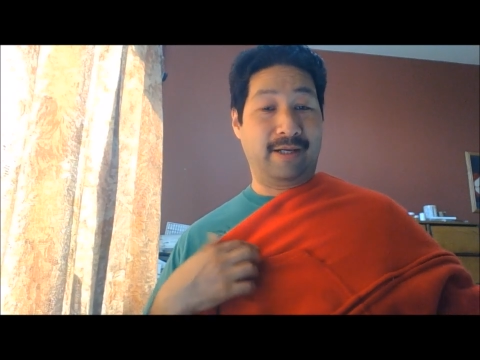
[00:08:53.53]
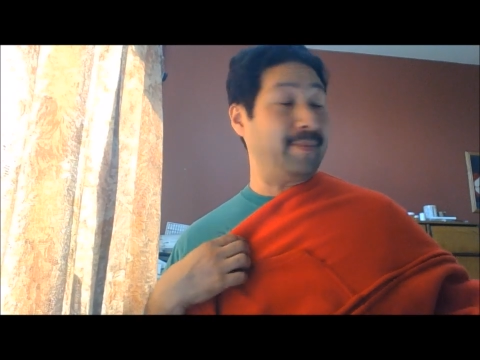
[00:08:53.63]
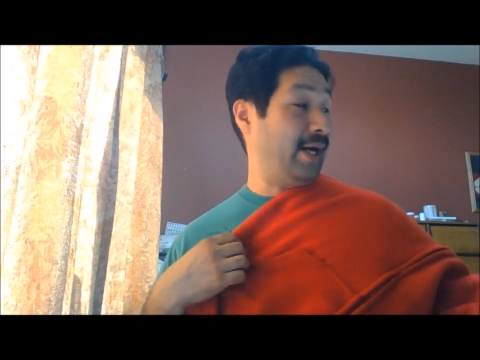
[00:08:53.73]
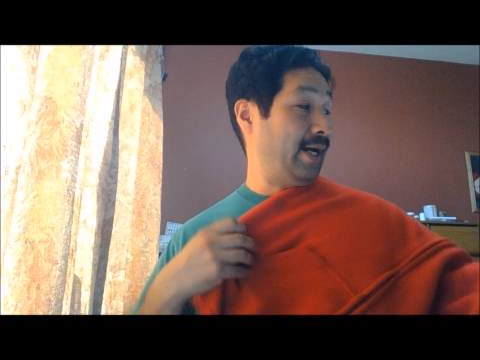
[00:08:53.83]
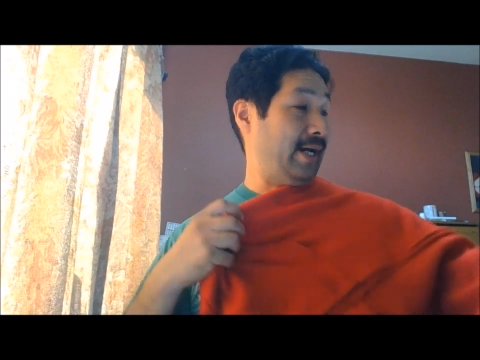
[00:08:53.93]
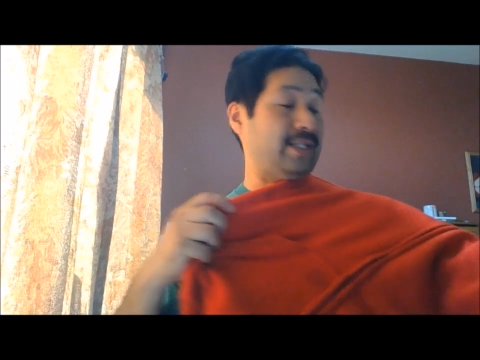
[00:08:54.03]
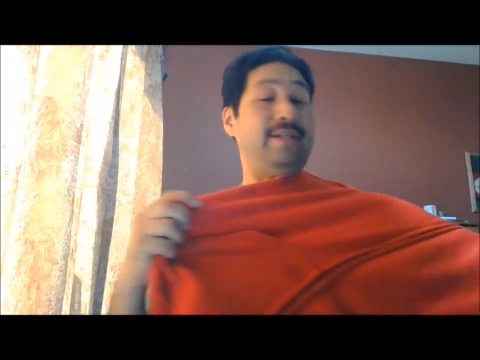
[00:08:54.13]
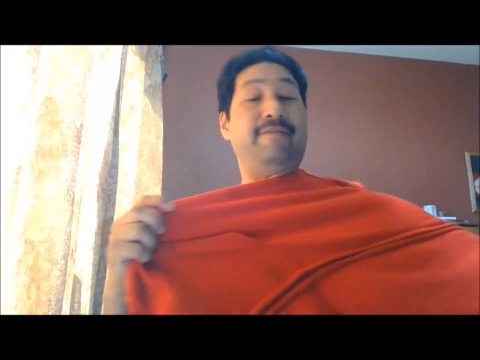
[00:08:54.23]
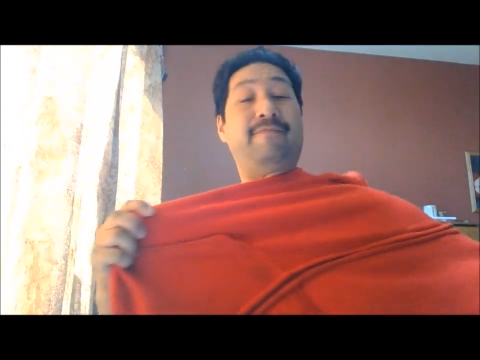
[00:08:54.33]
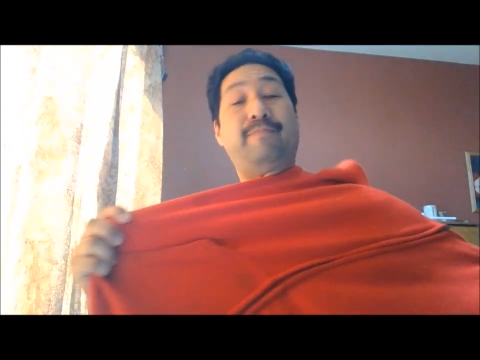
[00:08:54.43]
I mean, I
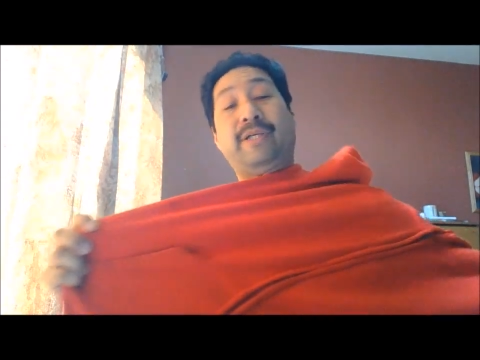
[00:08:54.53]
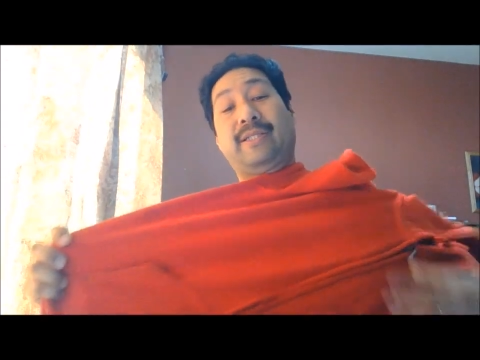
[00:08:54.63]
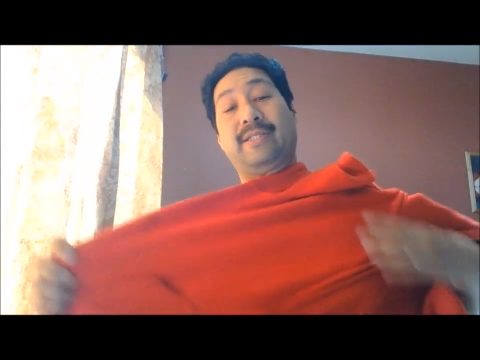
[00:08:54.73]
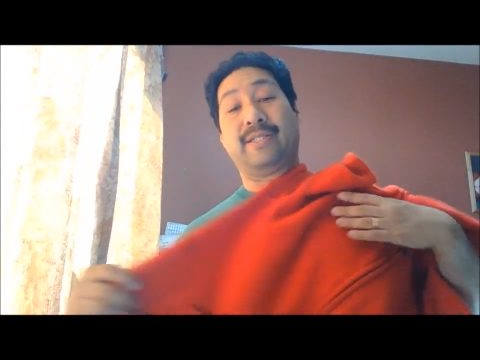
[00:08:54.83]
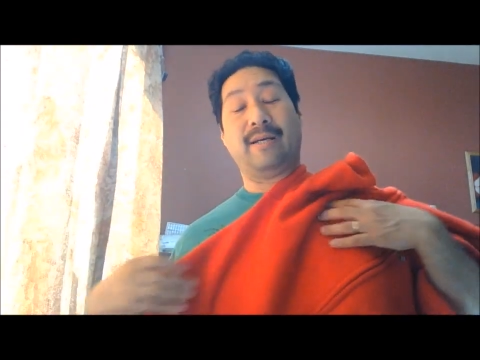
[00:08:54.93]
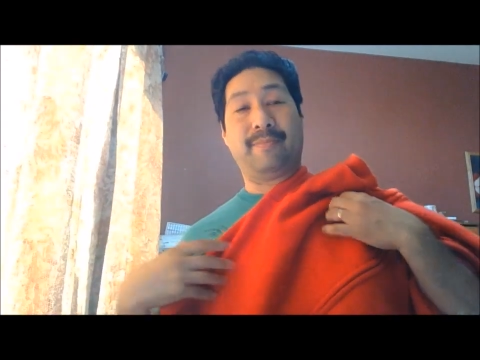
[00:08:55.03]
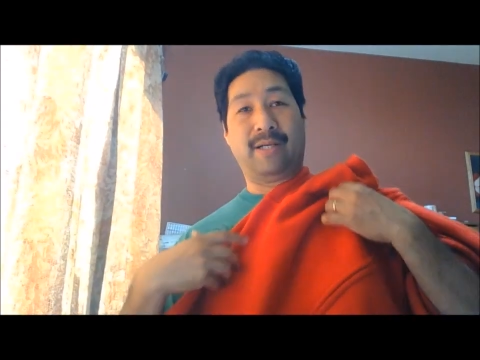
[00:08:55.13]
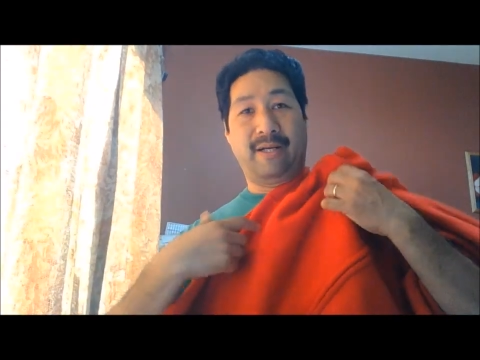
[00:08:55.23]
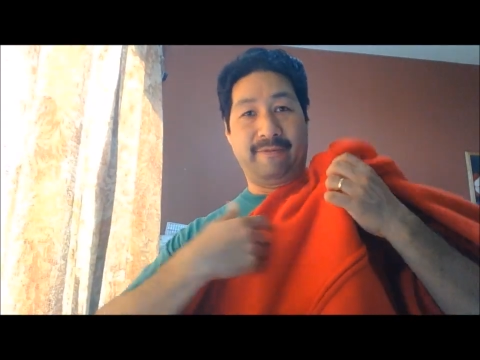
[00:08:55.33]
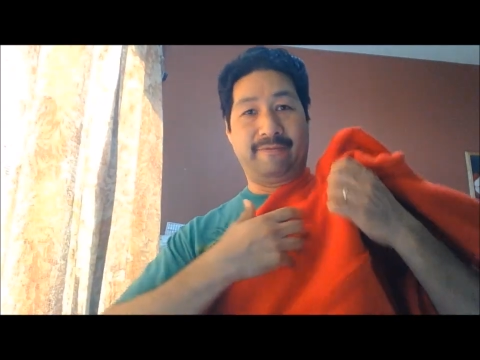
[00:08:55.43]
actually picked this up
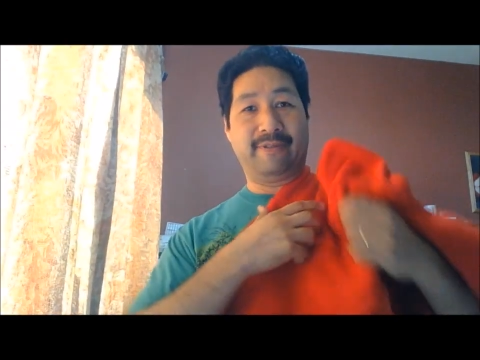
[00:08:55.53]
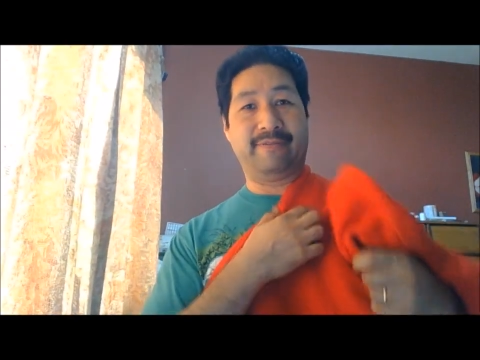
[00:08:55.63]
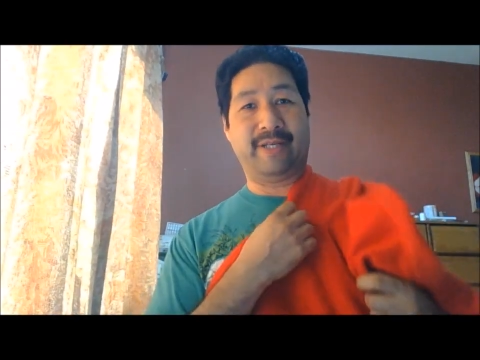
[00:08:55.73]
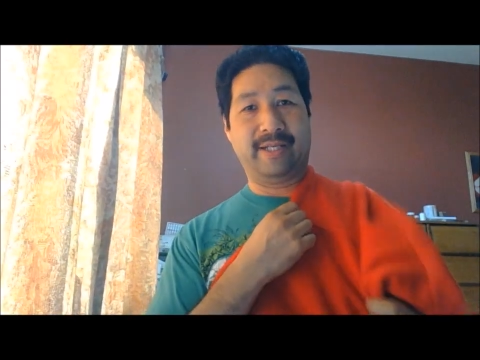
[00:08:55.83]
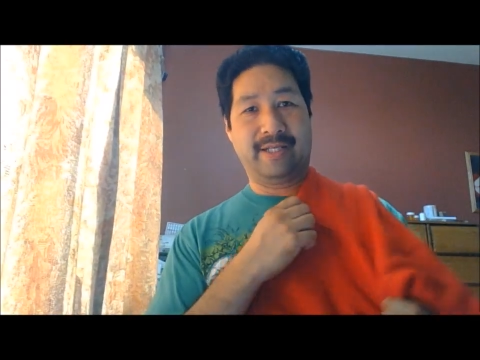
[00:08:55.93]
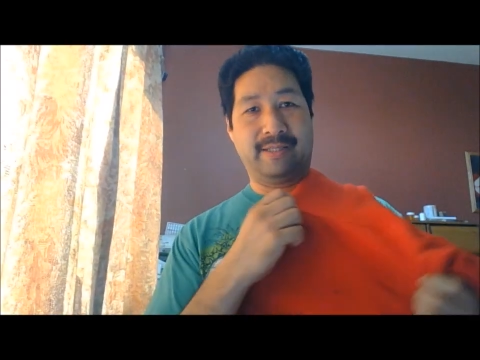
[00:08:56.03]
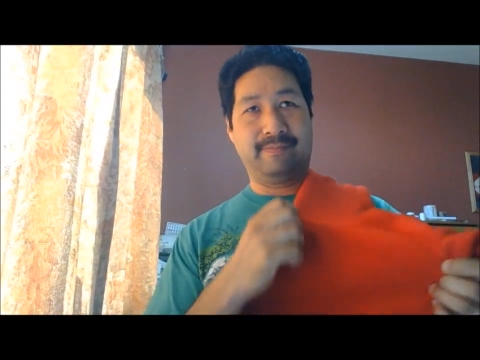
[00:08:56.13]
off of I